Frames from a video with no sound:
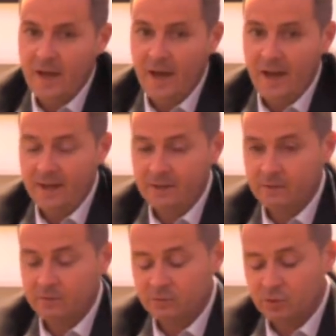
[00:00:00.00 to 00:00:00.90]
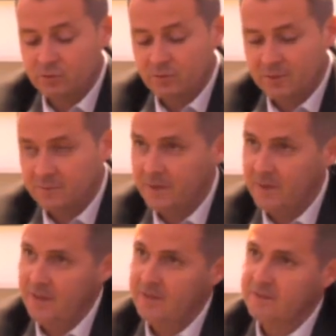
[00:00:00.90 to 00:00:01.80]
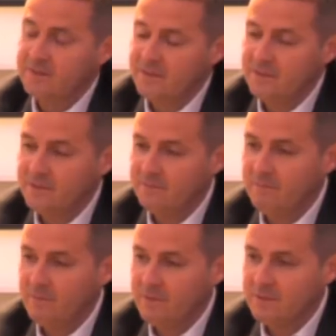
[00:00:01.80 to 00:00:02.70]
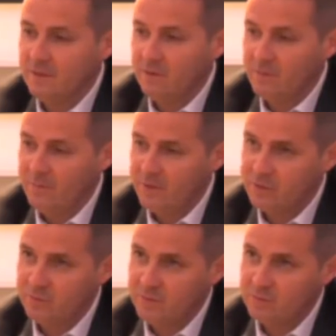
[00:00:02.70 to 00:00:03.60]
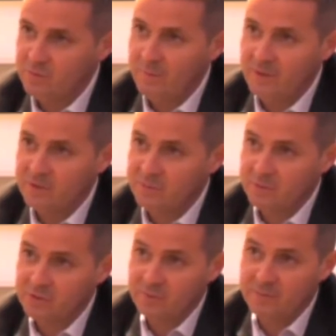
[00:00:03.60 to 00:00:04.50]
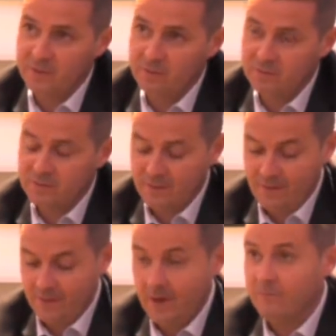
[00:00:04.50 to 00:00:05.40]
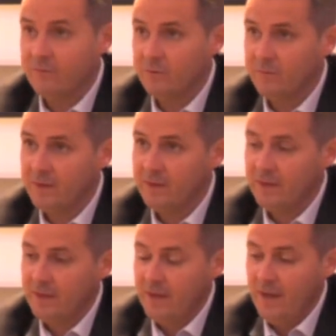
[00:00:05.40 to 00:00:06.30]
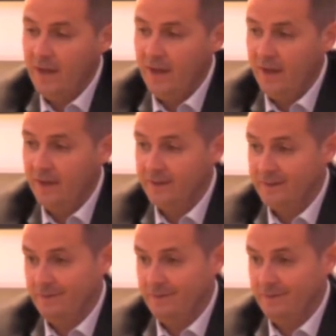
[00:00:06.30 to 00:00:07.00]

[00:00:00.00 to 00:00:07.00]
And due to us being at the end of the season, there's a lot of commercial deals. All the major sponsorship deals come through me, and